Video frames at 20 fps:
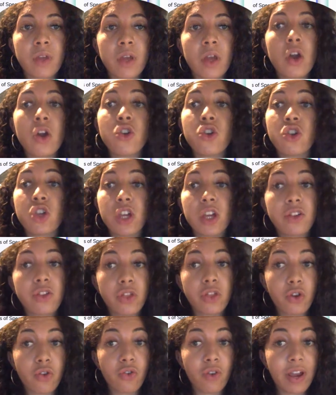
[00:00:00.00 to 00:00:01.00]
She is
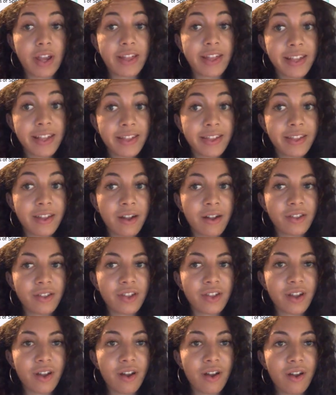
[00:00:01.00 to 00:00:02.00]
the greatest
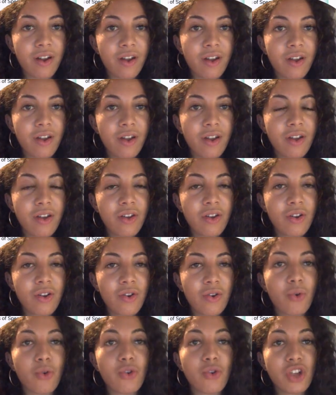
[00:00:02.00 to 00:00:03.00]
dancer,
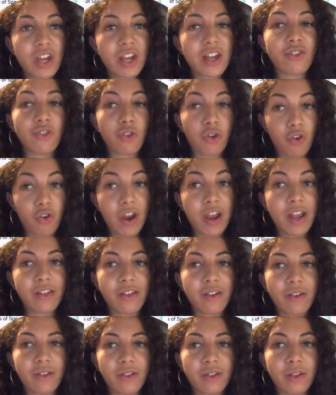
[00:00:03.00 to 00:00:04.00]
or she is a great
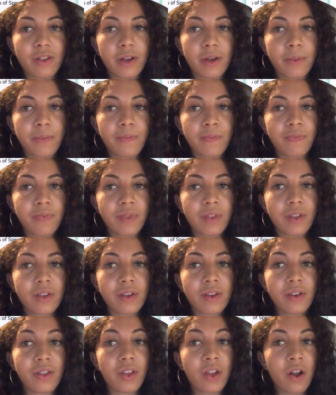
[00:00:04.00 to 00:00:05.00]
dancer?
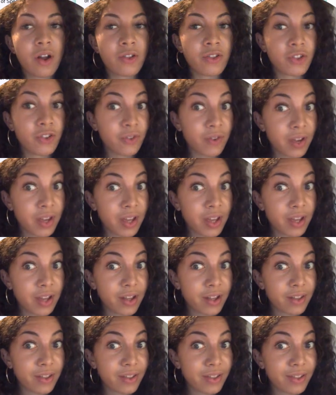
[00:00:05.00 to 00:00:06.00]
The answer
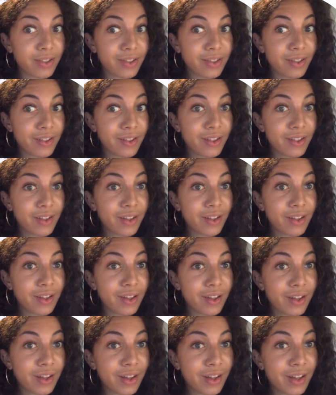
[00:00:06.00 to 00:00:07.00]
is
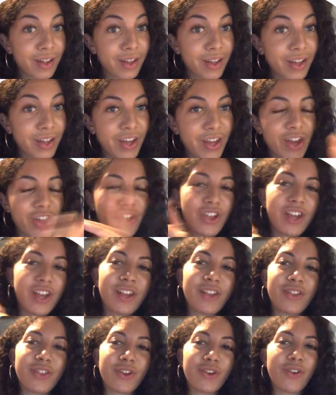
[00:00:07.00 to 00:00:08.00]
she
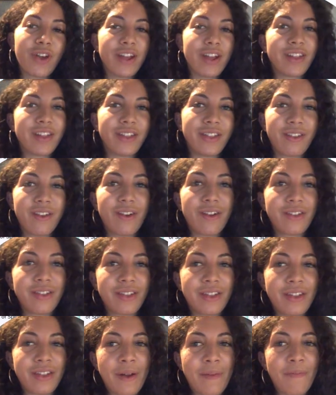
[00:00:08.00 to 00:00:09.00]
is the greatest
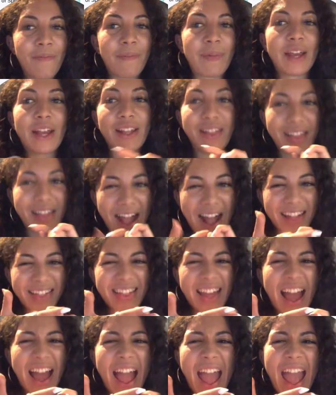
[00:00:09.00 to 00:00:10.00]
dancer because it has
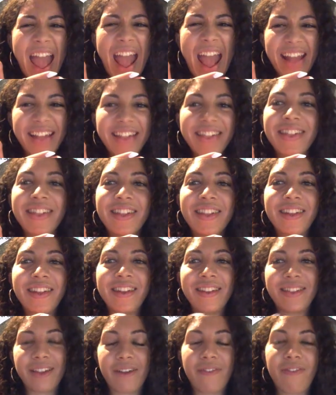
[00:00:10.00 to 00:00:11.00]
that S
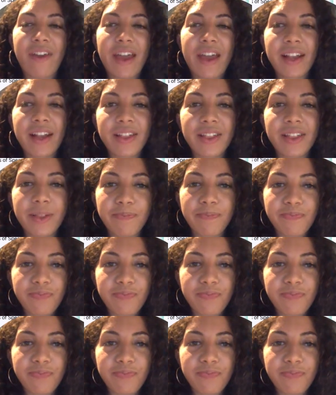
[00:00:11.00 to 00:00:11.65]
suffix.